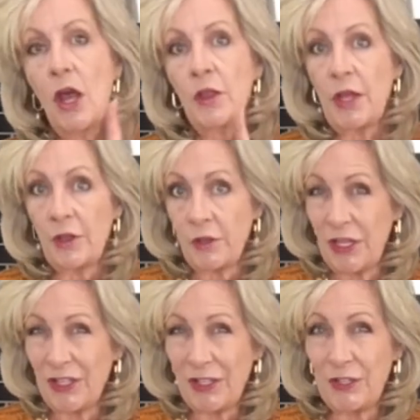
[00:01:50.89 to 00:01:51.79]
The other
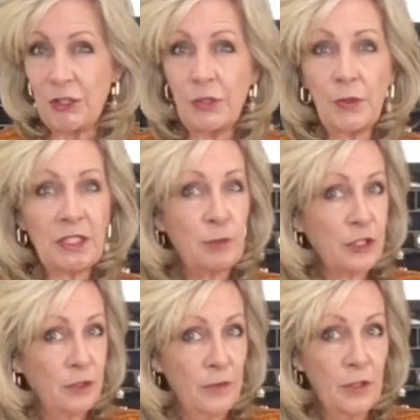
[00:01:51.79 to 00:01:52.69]
thing you can do,
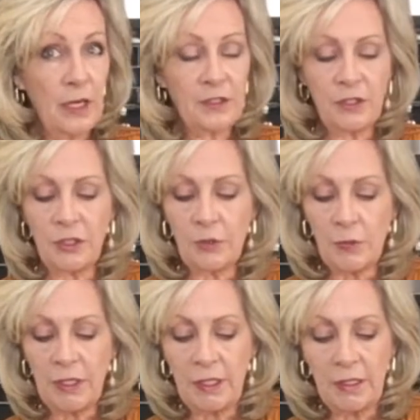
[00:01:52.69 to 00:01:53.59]
especially if you go out to the
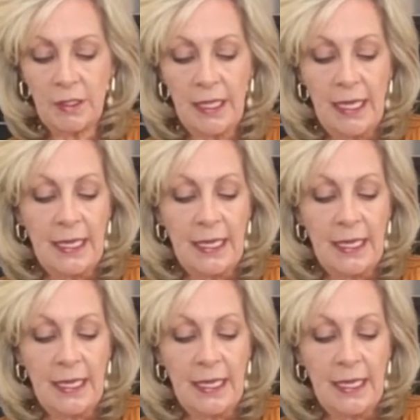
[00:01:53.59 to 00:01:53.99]
grill,